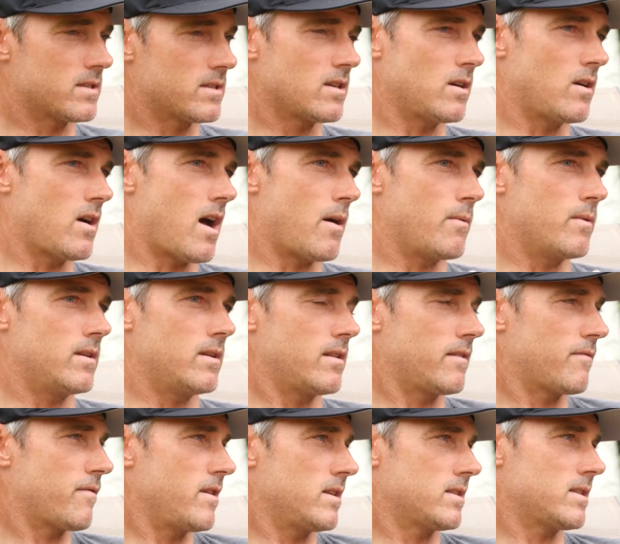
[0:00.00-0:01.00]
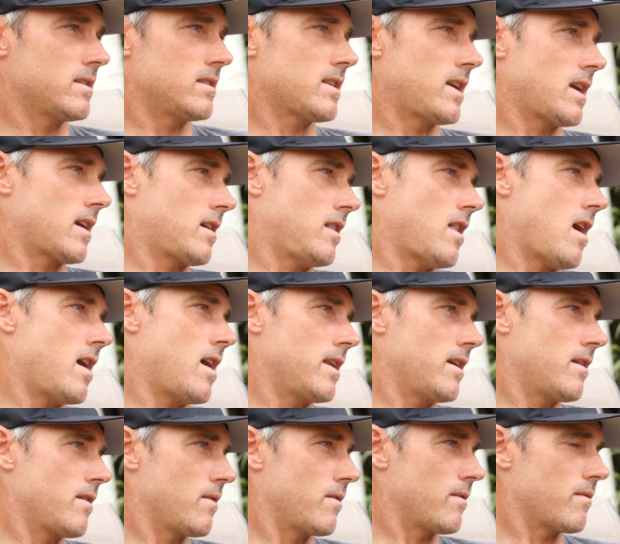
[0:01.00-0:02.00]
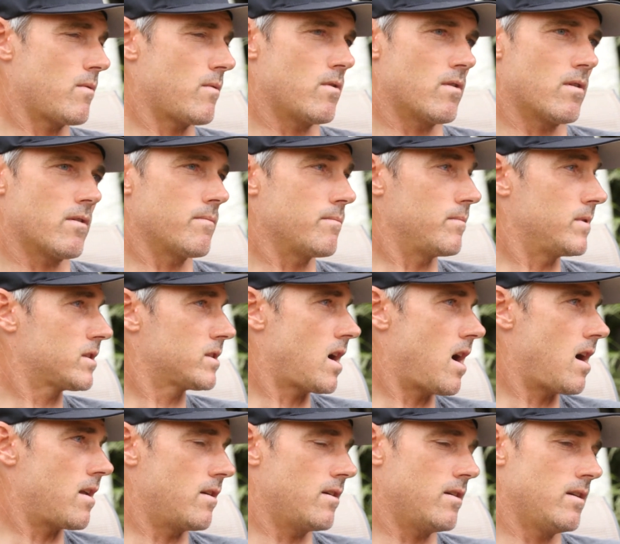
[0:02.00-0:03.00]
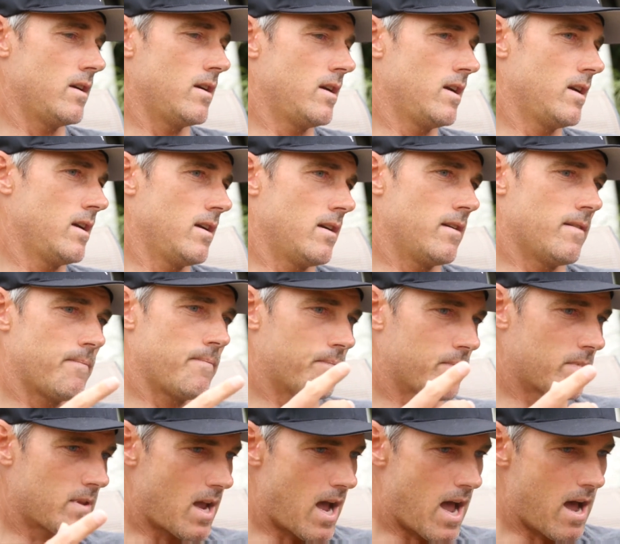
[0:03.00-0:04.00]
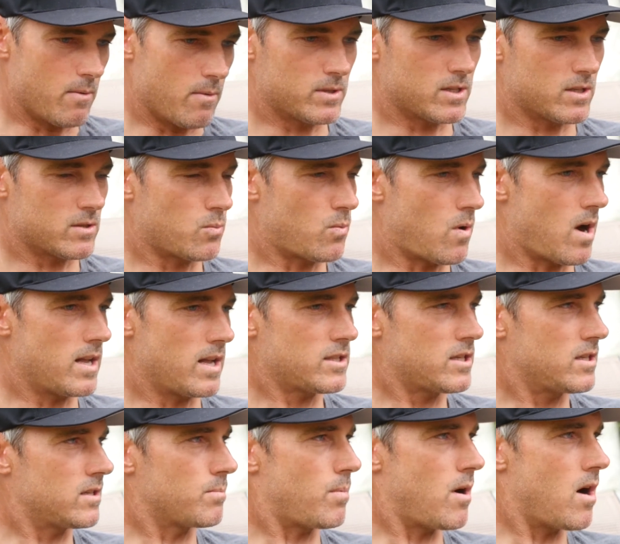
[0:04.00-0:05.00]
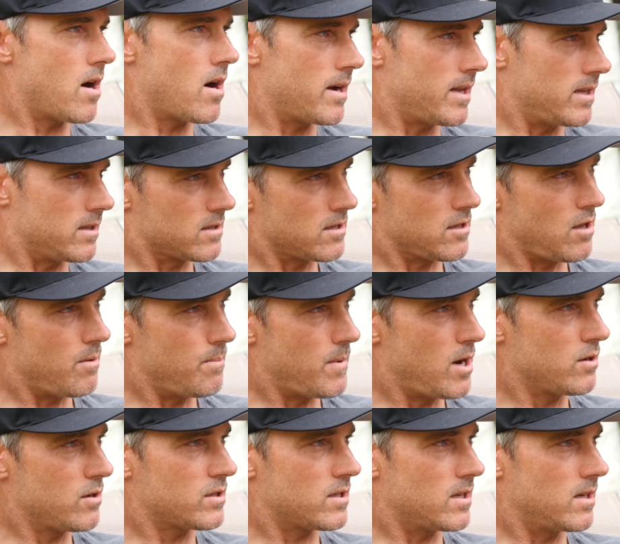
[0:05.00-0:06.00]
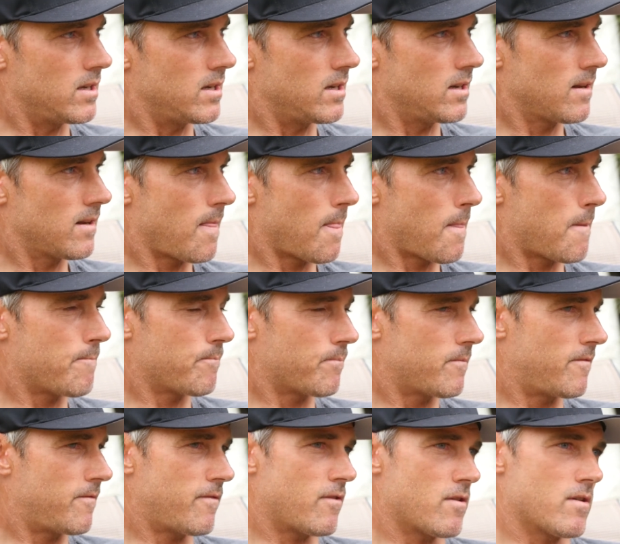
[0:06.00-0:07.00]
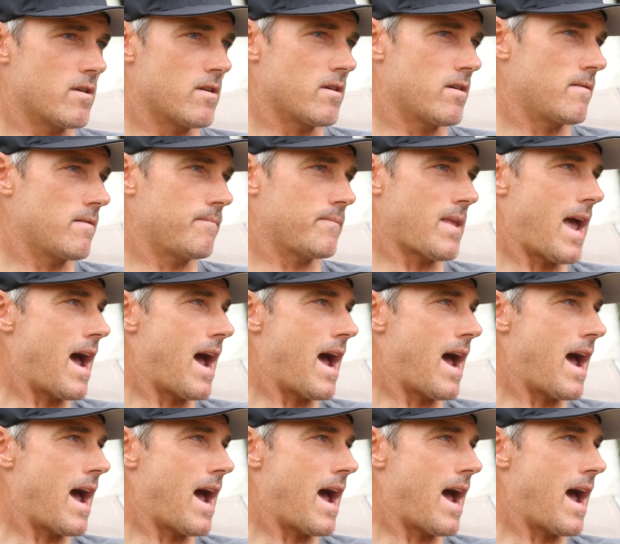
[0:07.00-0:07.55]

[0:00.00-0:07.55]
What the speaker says: So I would, for instance, like Kalani or Machado, I would just watch his part in slow motion for